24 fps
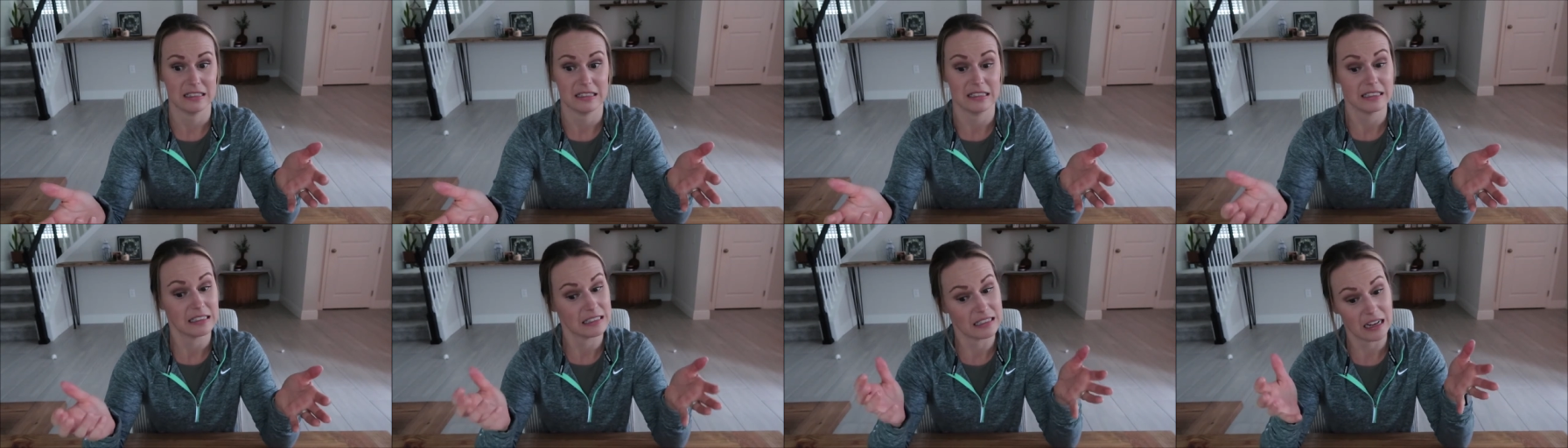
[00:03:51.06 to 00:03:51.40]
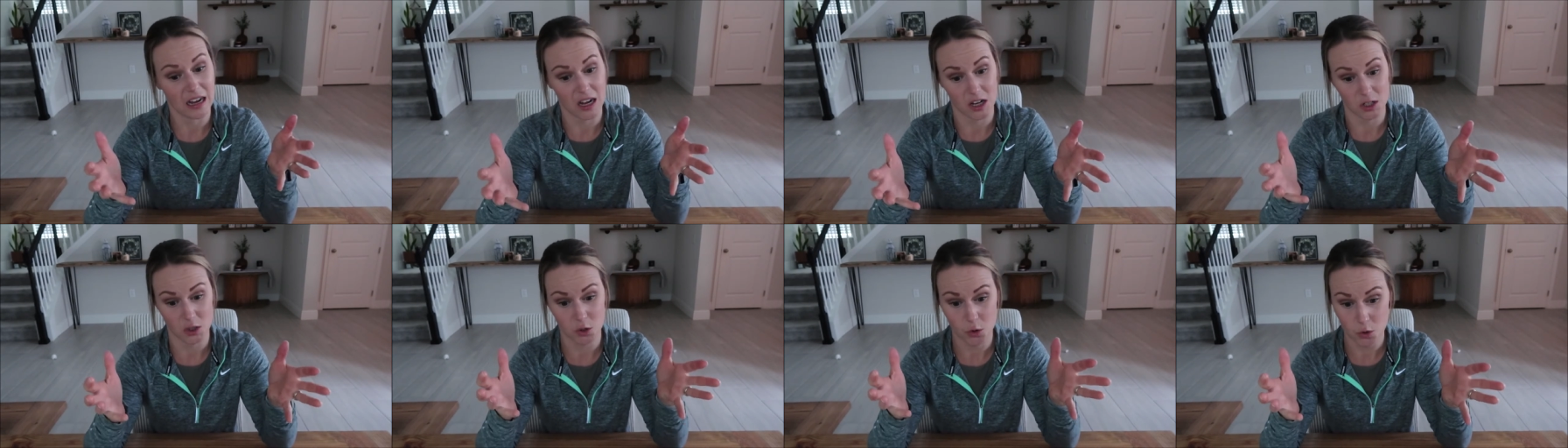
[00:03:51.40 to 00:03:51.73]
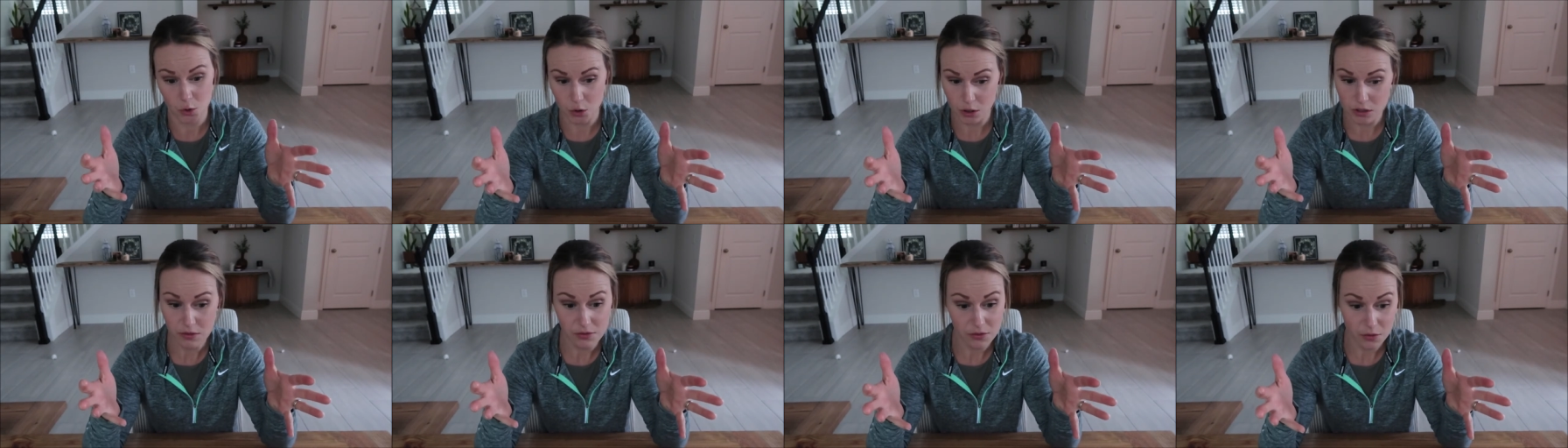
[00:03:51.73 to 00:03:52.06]
not
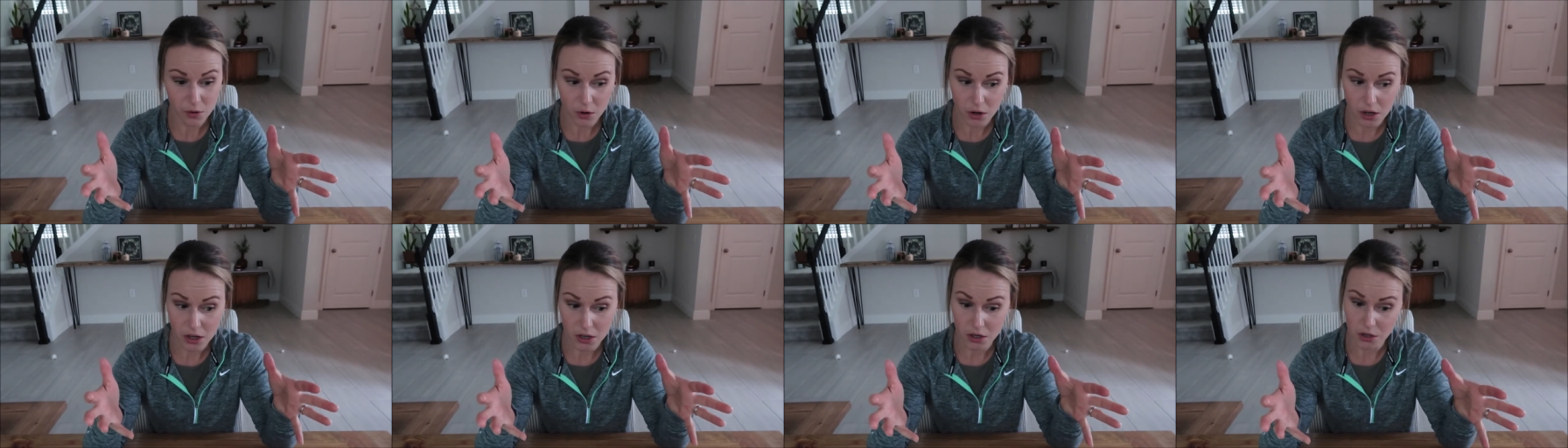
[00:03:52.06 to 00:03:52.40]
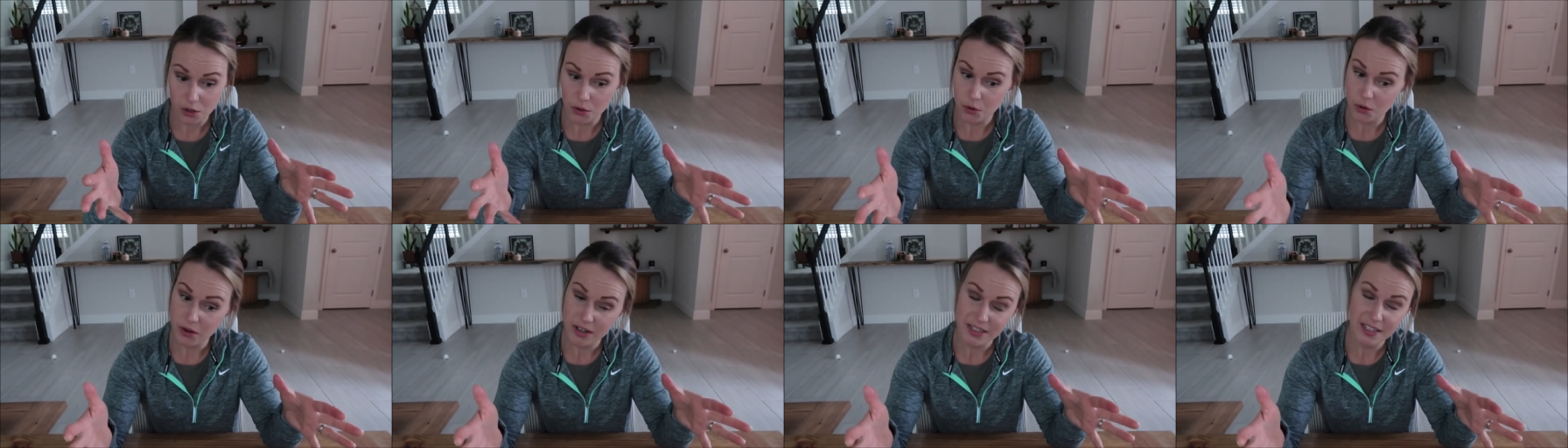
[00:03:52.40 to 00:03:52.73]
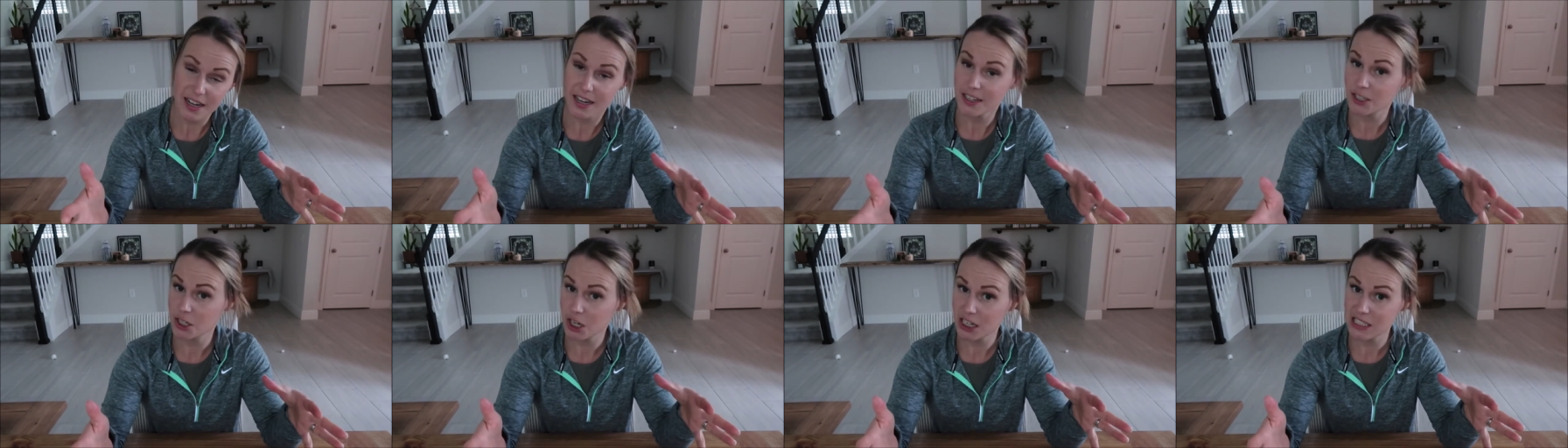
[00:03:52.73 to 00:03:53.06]
good for your
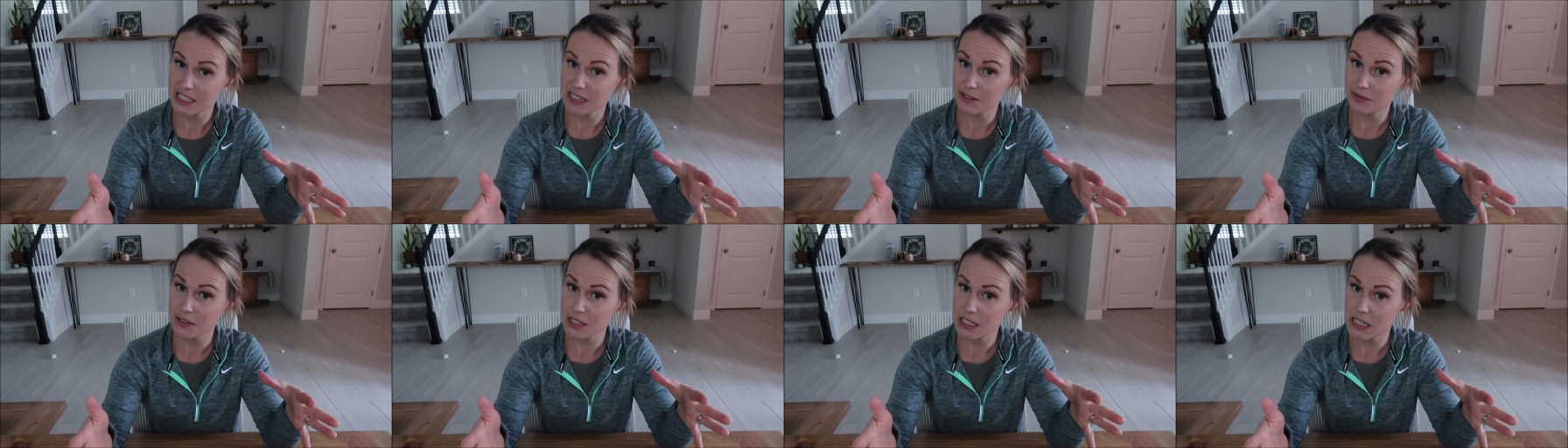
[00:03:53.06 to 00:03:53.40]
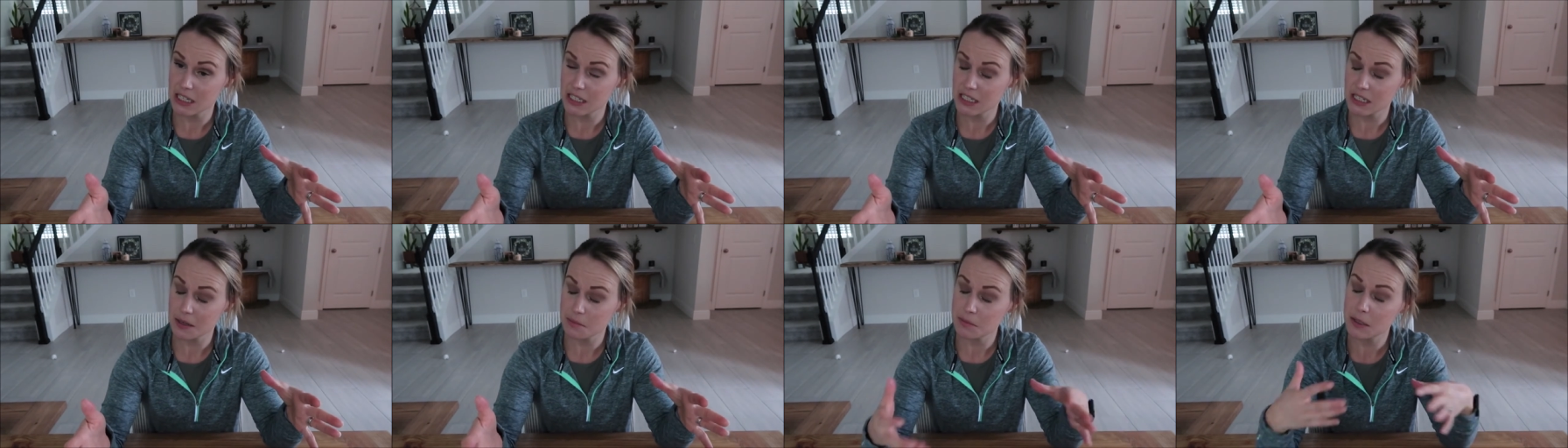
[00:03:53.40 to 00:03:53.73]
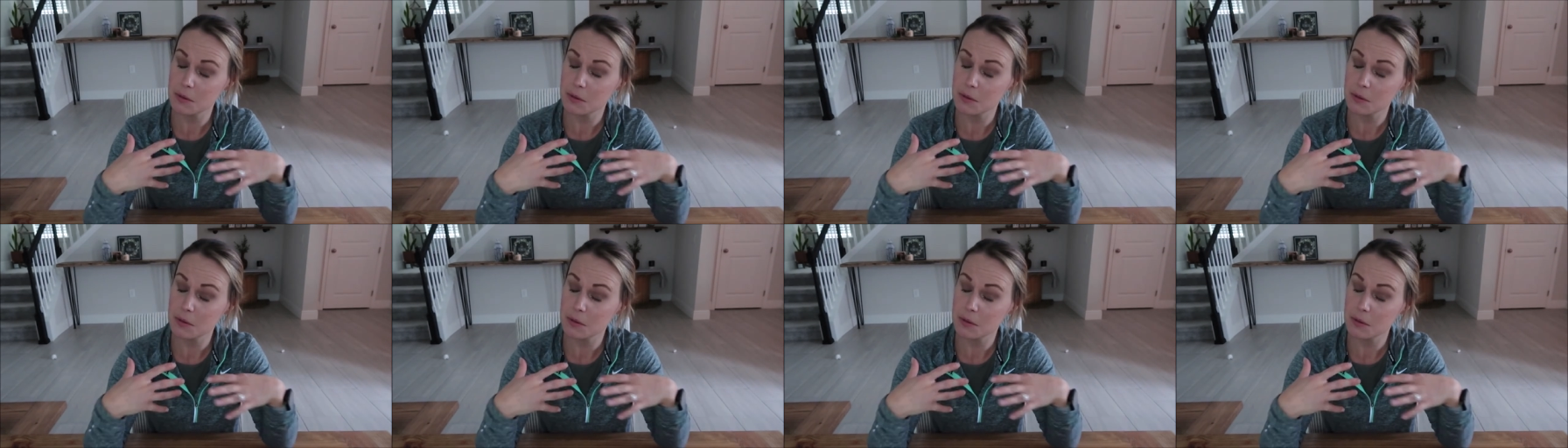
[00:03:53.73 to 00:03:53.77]
digestive system,